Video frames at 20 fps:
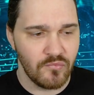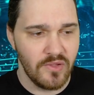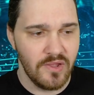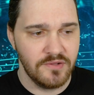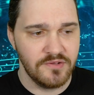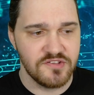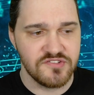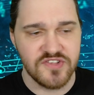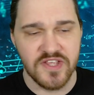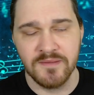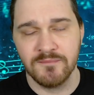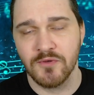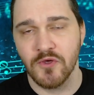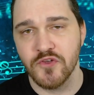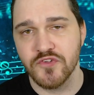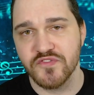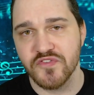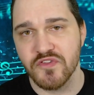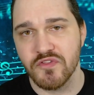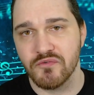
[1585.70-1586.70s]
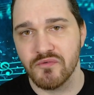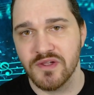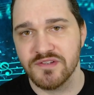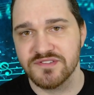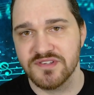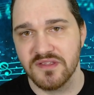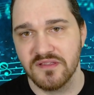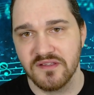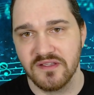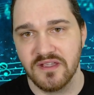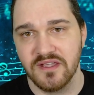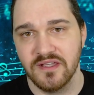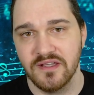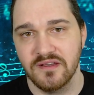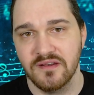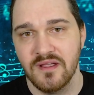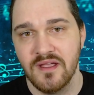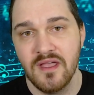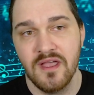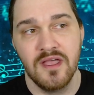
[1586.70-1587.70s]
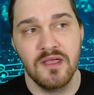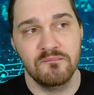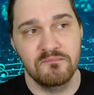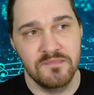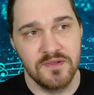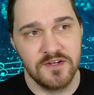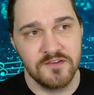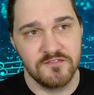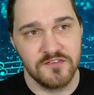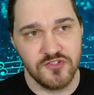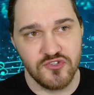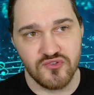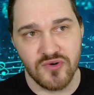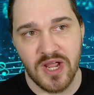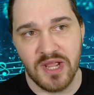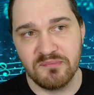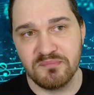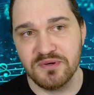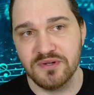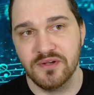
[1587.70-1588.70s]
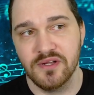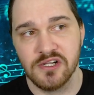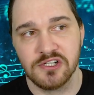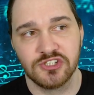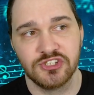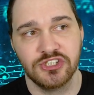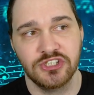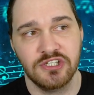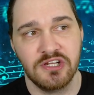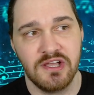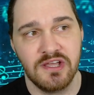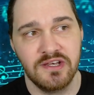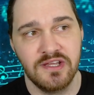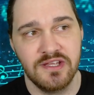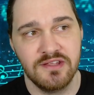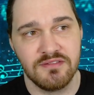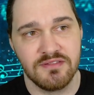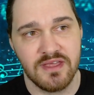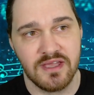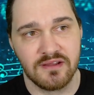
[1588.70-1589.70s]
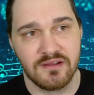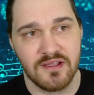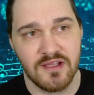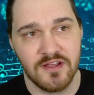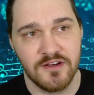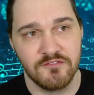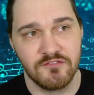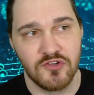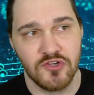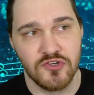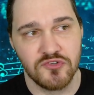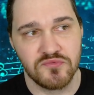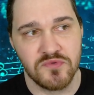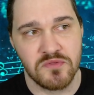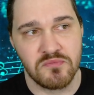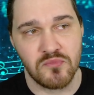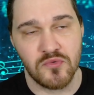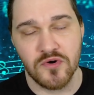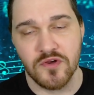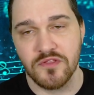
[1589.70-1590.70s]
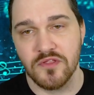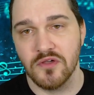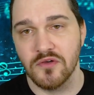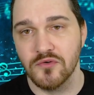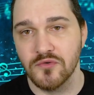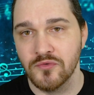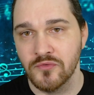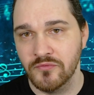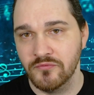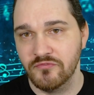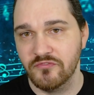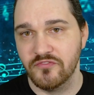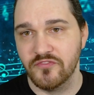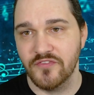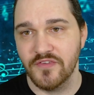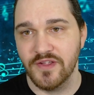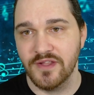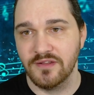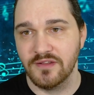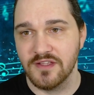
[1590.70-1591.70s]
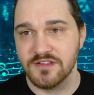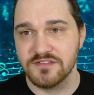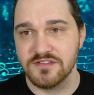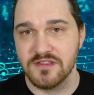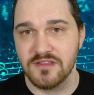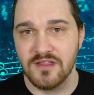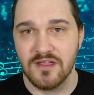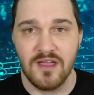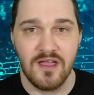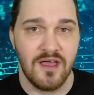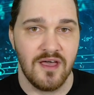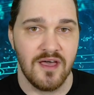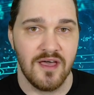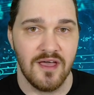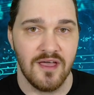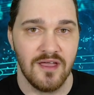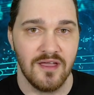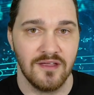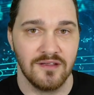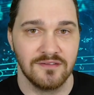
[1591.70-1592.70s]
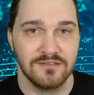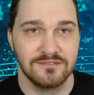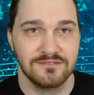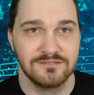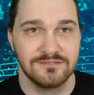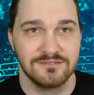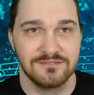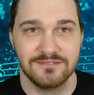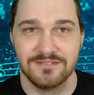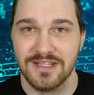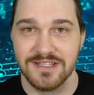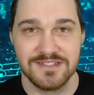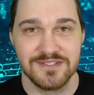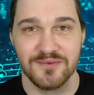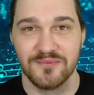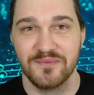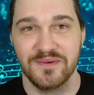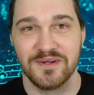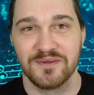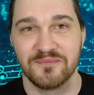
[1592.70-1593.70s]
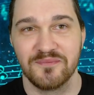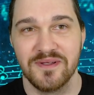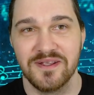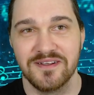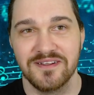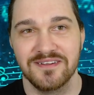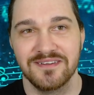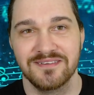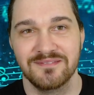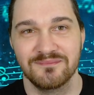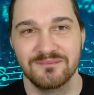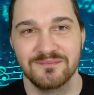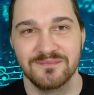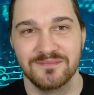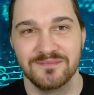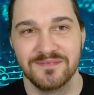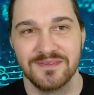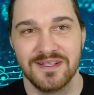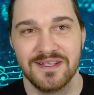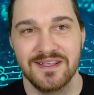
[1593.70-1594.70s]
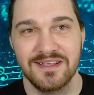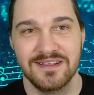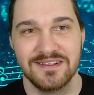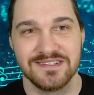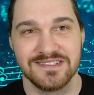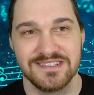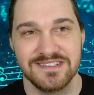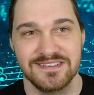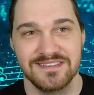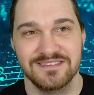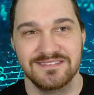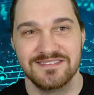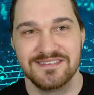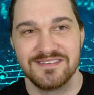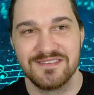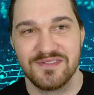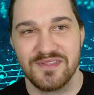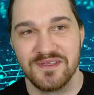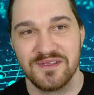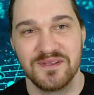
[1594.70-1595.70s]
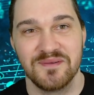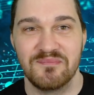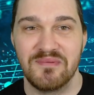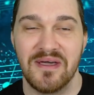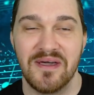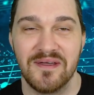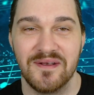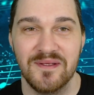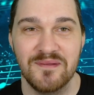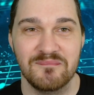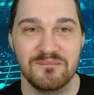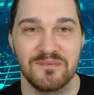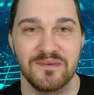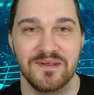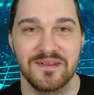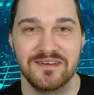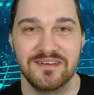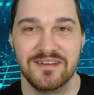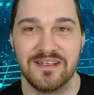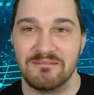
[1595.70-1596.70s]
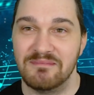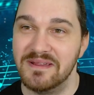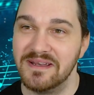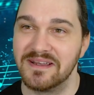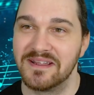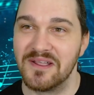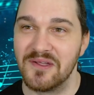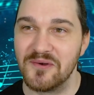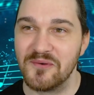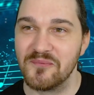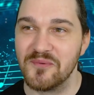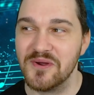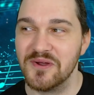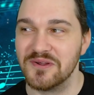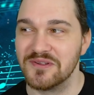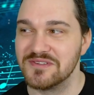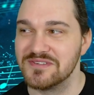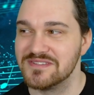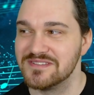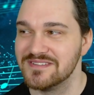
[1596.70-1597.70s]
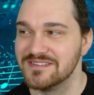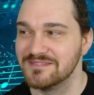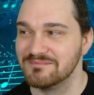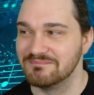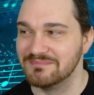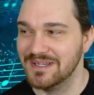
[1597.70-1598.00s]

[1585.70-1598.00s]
And the same goes for the rest of the kit. Bit of a dry production on it that kind of goes with more of the oomph and less of the ah. That's a weird way to to think about it, but I mean it kind of works.